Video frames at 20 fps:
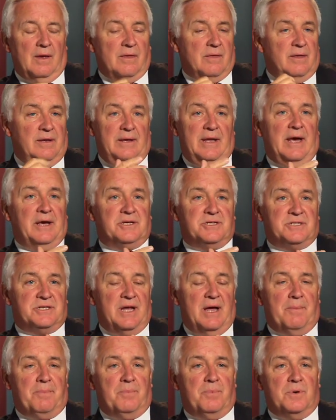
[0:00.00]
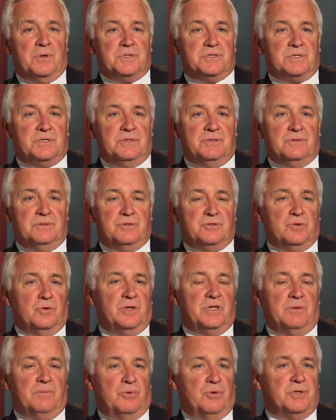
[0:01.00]
The next step was to
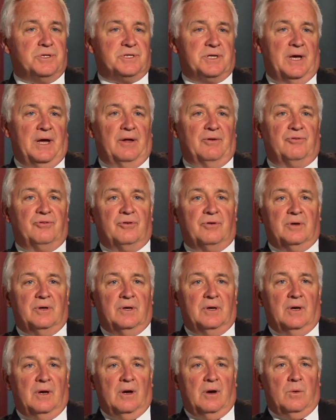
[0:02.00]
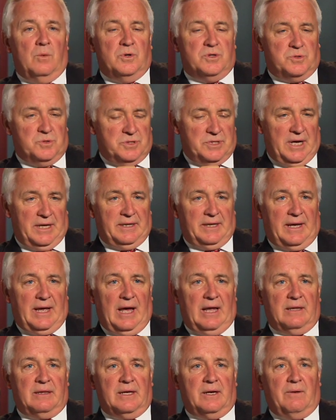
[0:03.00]
join the Boy Scouts, which was at the
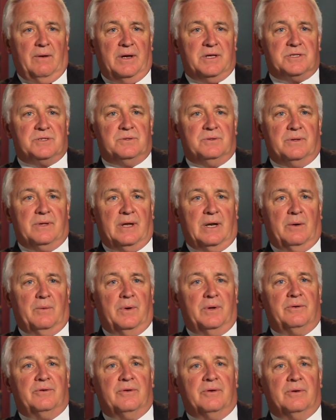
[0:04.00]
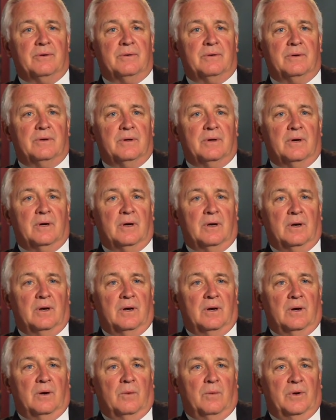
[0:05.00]
Catholic grade school that I went to.
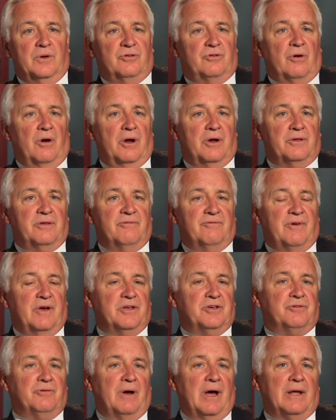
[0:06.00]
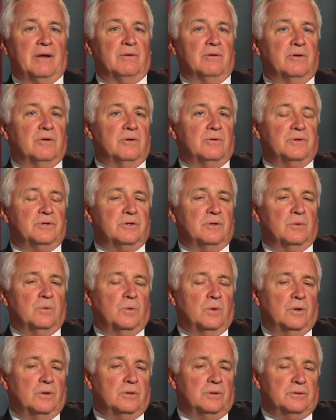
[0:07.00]
We started to venture out a little into the
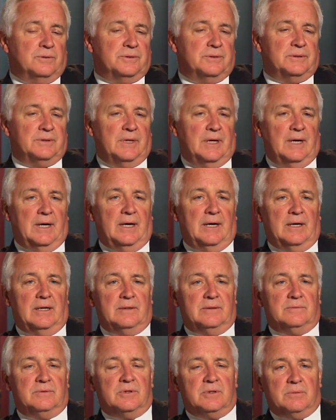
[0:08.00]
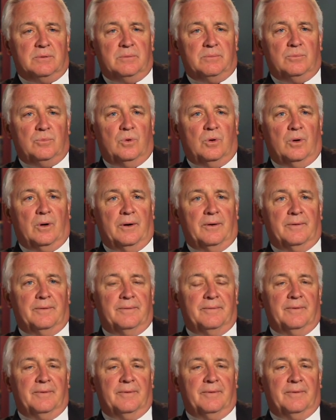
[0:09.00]
world, a little bit more.